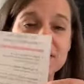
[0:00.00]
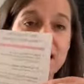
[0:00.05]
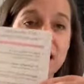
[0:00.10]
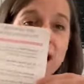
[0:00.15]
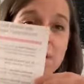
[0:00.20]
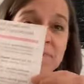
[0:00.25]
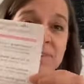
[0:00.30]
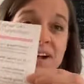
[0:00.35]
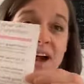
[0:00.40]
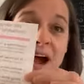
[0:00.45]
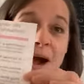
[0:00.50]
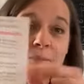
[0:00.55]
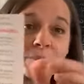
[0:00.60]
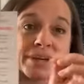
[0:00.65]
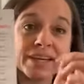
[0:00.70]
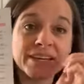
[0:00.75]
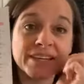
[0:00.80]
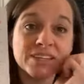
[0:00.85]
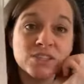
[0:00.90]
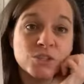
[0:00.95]
um, to hop
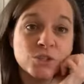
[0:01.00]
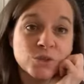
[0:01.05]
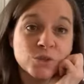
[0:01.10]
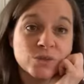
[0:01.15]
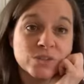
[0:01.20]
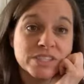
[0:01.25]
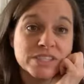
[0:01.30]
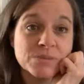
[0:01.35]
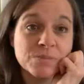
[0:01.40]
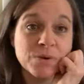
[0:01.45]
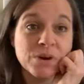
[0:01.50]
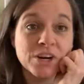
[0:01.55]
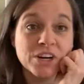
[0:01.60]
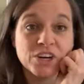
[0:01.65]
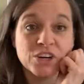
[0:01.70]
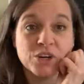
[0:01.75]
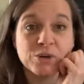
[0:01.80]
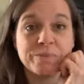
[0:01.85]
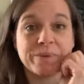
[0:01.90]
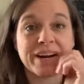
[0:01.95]
into the support
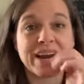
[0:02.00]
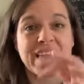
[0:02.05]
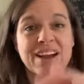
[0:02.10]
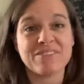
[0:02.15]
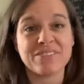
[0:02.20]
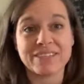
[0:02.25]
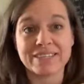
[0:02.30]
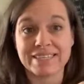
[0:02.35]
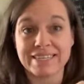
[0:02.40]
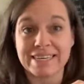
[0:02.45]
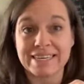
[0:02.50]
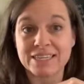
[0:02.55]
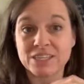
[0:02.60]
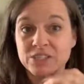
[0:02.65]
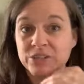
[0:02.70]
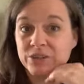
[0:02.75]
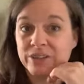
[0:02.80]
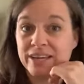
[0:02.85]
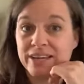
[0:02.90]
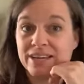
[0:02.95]
group and I have the link
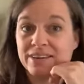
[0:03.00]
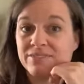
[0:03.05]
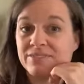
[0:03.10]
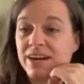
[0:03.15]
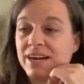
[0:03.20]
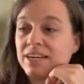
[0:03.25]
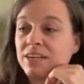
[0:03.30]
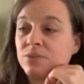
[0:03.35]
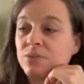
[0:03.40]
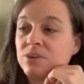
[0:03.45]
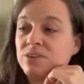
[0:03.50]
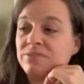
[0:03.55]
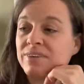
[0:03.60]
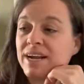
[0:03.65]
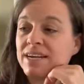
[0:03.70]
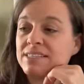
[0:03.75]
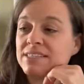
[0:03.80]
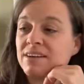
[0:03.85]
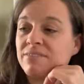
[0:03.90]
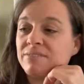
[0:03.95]
so they can find it real
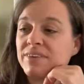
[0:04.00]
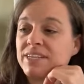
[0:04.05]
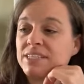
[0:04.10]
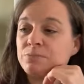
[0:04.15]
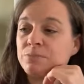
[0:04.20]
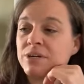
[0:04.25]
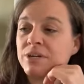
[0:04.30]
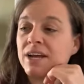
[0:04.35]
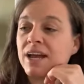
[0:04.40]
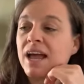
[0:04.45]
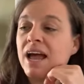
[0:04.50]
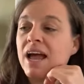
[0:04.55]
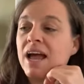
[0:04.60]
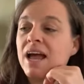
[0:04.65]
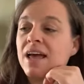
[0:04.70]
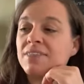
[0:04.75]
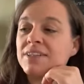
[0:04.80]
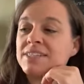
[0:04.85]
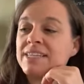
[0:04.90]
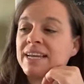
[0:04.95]
fast on Facebook.
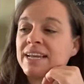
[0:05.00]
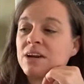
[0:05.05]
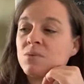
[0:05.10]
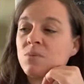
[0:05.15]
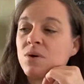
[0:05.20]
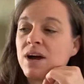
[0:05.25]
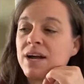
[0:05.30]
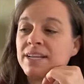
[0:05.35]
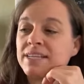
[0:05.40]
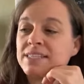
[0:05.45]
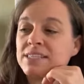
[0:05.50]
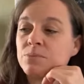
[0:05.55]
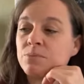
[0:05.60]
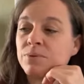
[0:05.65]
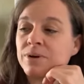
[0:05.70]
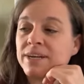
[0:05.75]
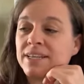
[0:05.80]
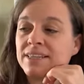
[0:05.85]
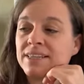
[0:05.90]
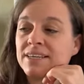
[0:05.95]
The second one is to
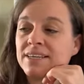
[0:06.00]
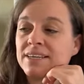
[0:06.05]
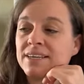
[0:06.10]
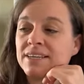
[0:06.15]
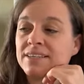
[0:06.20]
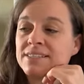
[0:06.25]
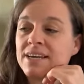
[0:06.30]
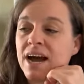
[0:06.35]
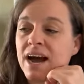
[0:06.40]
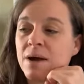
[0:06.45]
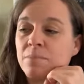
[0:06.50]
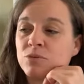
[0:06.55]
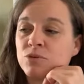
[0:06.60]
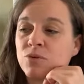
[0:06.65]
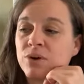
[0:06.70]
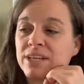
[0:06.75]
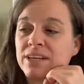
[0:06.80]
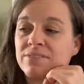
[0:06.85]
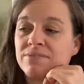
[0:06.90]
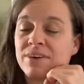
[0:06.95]
print the top
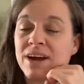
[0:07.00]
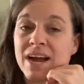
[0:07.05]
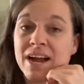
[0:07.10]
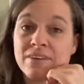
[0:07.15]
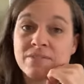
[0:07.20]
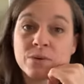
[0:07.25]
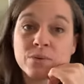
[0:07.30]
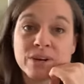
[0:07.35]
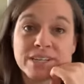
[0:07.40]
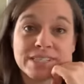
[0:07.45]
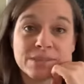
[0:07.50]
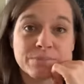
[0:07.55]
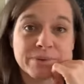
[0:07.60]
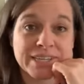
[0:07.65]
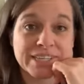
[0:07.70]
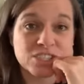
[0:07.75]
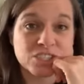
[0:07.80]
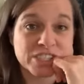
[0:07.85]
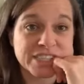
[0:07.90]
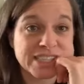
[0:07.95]
25
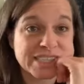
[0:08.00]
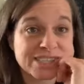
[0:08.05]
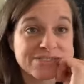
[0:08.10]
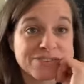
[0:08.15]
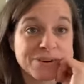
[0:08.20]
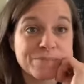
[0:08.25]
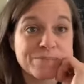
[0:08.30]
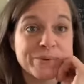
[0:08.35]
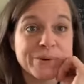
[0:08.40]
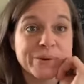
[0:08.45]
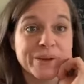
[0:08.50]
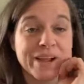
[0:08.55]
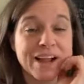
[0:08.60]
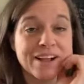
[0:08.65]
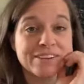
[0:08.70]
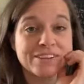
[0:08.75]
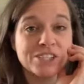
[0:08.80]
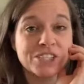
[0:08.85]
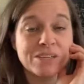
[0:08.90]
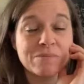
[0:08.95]
recipe sheets from Milk
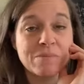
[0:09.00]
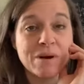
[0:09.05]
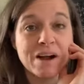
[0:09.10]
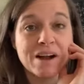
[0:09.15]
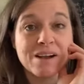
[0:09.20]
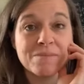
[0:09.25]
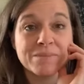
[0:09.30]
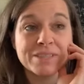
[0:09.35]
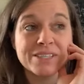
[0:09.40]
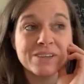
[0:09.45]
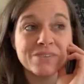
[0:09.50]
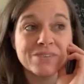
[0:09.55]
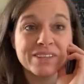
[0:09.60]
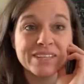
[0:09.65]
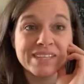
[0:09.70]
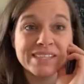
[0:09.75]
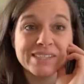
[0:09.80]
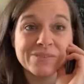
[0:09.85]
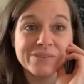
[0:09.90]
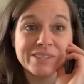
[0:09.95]
Allergy Mom. So
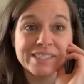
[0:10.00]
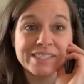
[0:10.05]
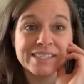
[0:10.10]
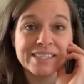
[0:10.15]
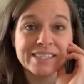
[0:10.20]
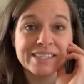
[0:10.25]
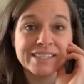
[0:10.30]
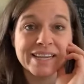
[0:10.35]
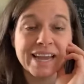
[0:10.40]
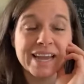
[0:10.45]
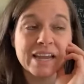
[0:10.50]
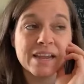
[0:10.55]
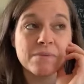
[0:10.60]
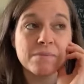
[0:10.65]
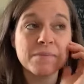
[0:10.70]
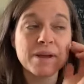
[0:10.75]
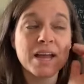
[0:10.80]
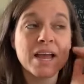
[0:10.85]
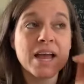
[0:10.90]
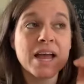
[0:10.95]
this was, this
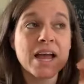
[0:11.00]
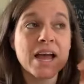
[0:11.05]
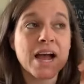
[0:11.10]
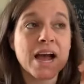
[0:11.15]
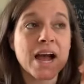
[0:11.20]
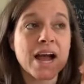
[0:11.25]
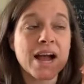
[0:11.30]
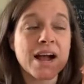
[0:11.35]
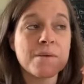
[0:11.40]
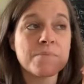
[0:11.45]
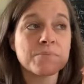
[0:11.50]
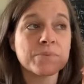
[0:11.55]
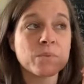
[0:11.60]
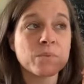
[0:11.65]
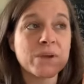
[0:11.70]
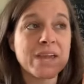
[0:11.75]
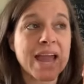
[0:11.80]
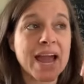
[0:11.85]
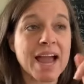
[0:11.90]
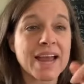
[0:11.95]
came um,
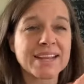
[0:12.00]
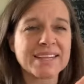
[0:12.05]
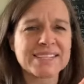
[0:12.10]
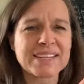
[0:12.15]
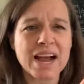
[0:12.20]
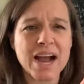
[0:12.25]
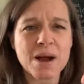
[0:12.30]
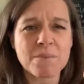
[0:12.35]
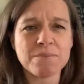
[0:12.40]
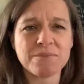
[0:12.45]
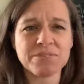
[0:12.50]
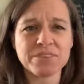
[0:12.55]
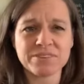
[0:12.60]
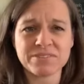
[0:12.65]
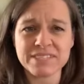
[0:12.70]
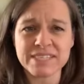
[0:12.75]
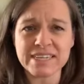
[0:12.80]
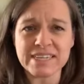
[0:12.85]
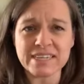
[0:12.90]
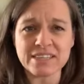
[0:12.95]
we had a top
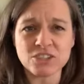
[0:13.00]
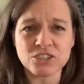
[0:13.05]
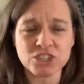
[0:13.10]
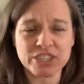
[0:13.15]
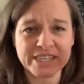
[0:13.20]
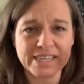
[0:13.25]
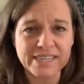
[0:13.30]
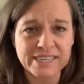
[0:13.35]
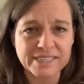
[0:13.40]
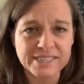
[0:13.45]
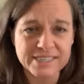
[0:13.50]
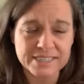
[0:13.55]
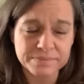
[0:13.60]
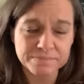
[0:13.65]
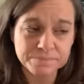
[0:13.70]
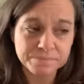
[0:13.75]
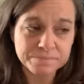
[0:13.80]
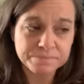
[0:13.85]
15 sheet,